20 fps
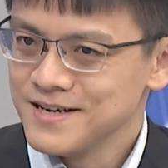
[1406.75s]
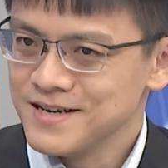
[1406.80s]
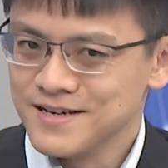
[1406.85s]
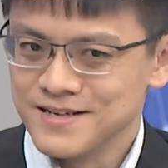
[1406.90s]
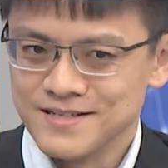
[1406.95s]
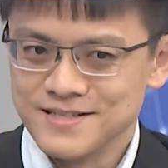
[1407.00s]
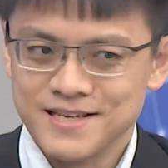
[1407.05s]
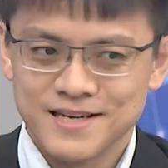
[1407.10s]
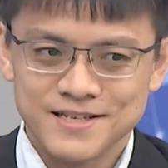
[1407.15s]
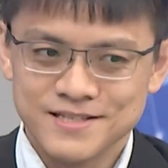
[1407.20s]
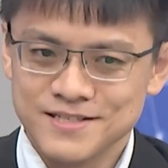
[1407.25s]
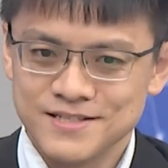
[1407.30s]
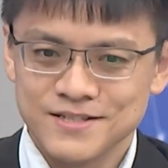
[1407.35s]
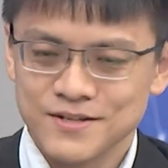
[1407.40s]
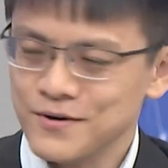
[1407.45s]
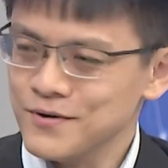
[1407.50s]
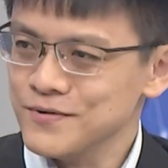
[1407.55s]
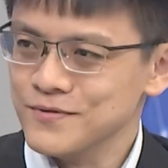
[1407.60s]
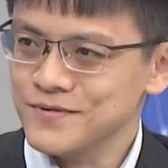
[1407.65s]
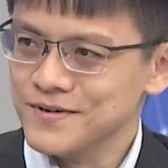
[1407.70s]
There's
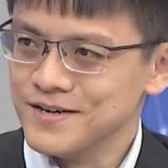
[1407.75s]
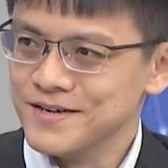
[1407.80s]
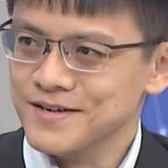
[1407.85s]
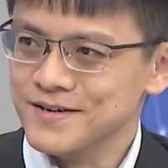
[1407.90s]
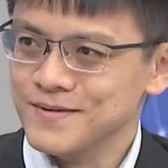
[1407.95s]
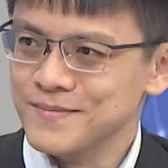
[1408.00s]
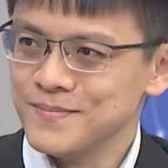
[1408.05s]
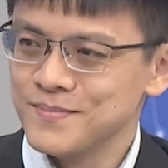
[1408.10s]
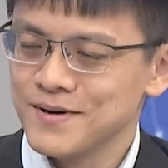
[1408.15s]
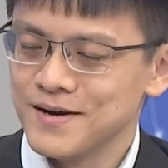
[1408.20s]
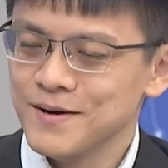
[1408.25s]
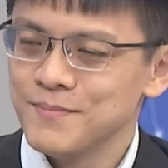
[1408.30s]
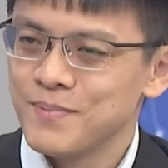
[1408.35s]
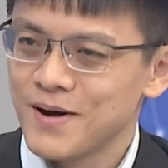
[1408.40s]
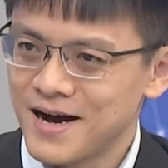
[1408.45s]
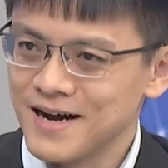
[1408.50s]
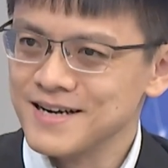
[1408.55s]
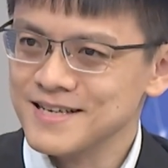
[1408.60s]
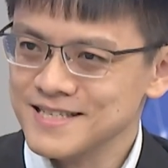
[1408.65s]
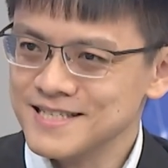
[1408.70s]
no
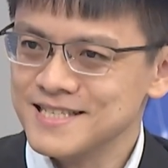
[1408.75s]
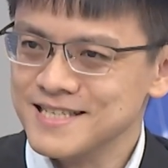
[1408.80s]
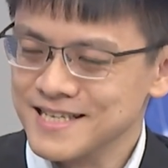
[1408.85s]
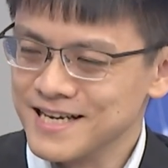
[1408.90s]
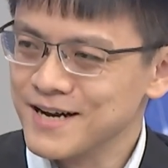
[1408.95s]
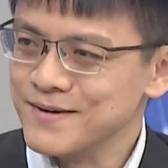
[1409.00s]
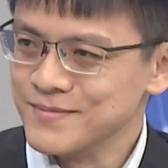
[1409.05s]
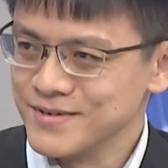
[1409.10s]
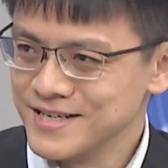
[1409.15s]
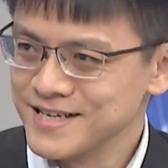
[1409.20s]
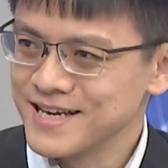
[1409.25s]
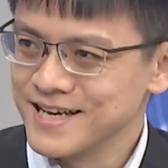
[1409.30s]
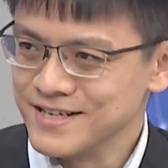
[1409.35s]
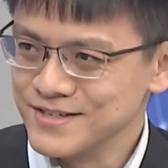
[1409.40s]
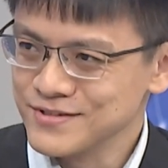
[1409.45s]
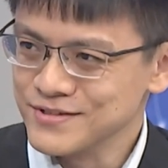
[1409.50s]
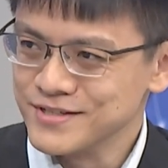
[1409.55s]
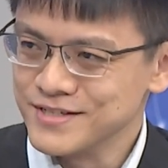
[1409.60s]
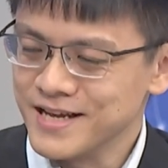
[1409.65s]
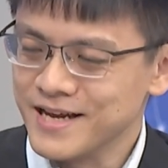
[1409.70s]
policy
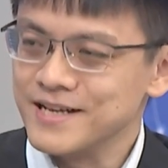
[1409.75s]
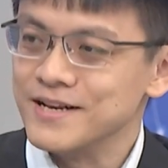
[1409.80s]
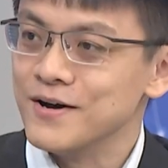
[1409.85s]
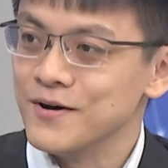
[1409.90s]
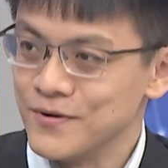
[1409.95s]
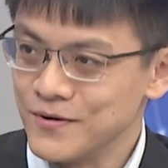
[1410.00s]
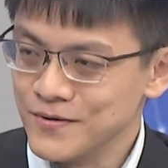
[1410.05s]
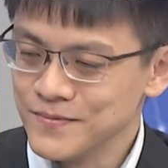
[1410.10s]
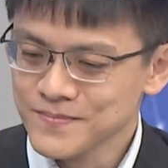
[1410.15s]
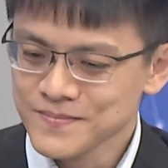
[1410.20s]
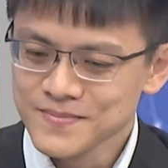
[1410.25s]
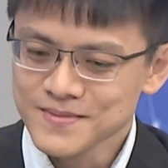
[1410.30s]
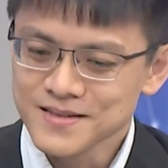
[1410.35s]
communication at all,